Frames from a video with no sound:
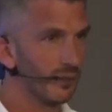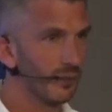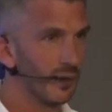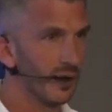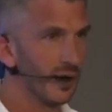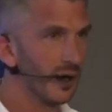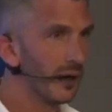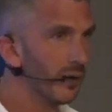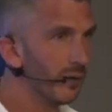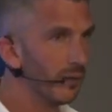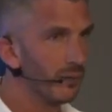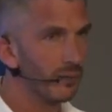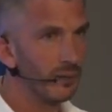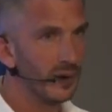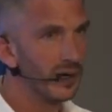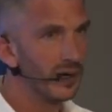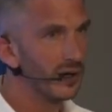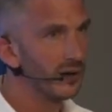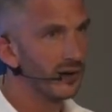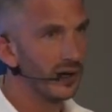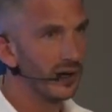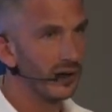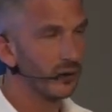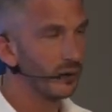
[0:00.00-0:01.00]
And they've been
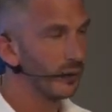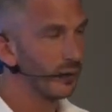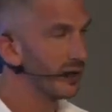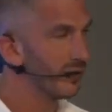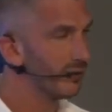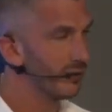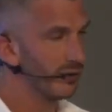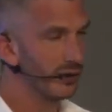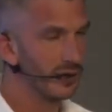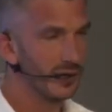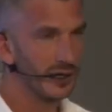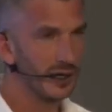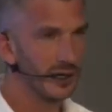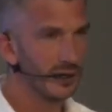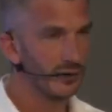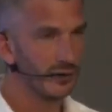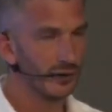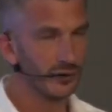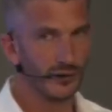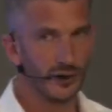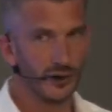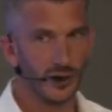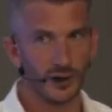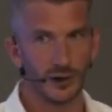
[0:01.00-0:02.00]
in touch with me for a year or
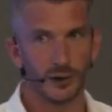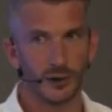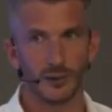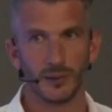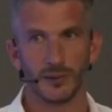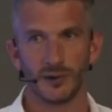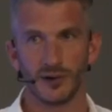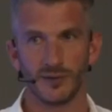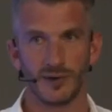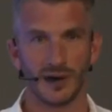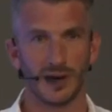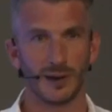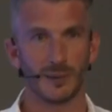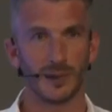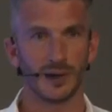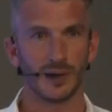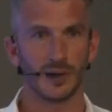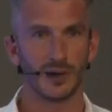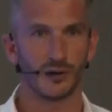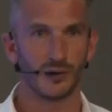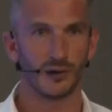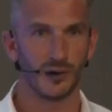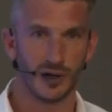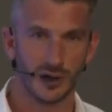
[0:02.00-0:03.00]
so developing
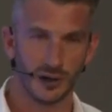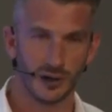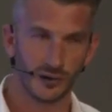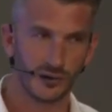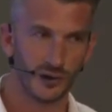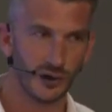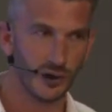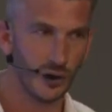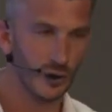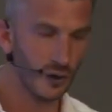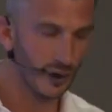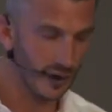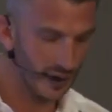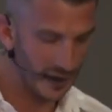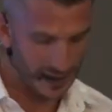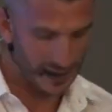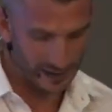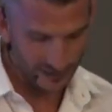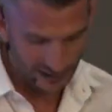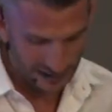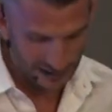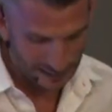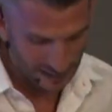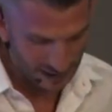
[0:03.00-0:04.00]
these trainers. So you can
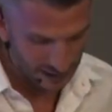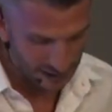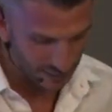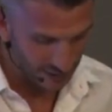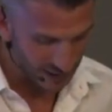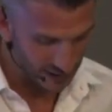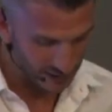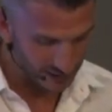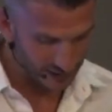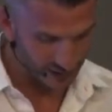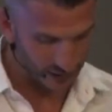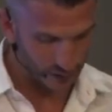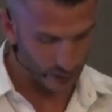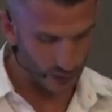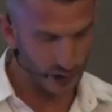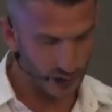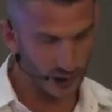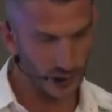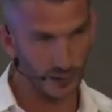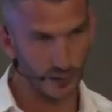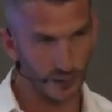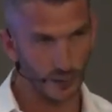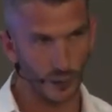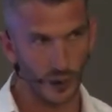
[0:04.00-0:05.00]
actually be grounded
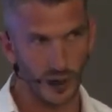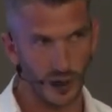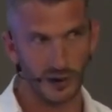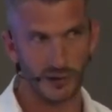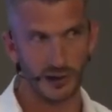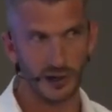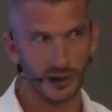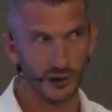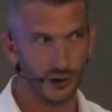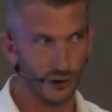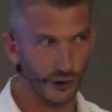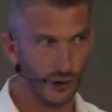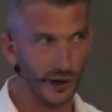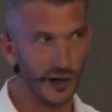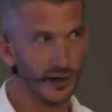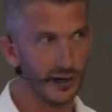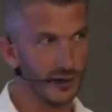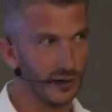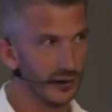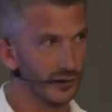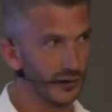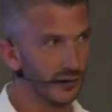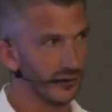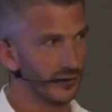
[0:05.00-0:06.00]
while wearing
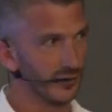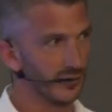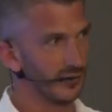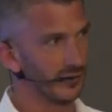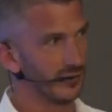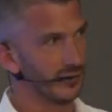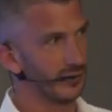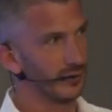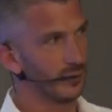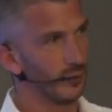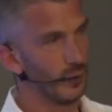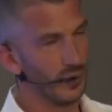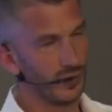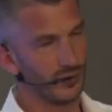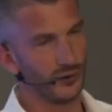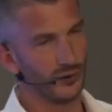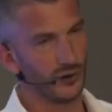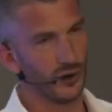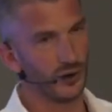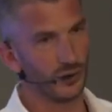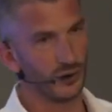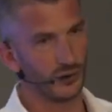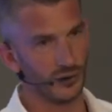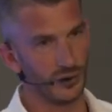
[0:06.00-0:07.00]
trainers with
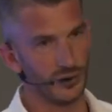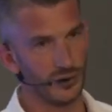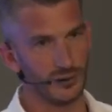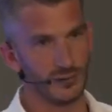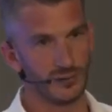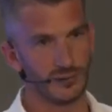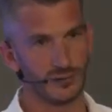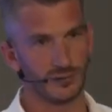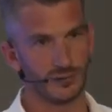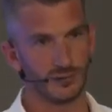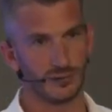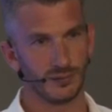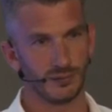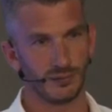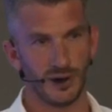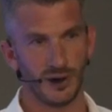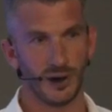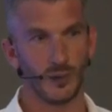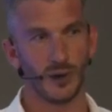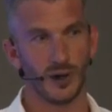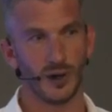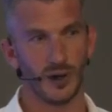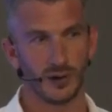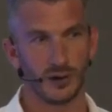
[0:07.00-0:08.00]
socks on. They
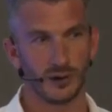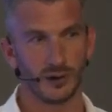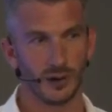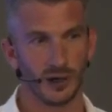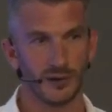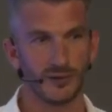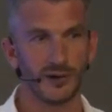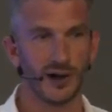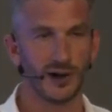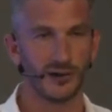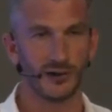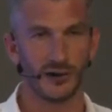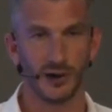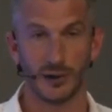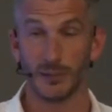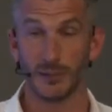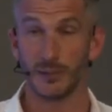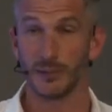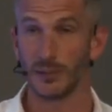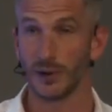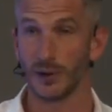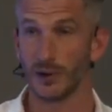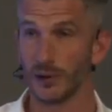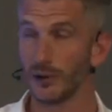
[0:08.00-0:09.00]
work. I've tested
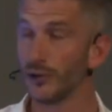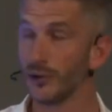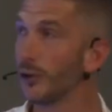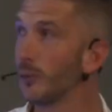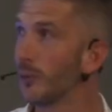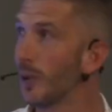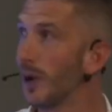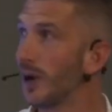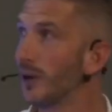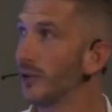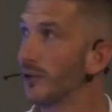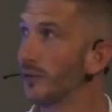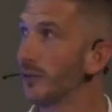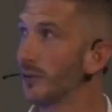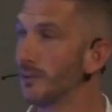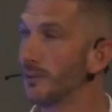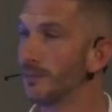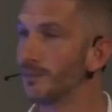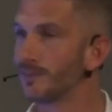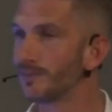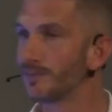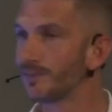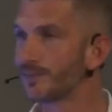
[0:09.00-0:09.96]
them. I've got two pairs of them.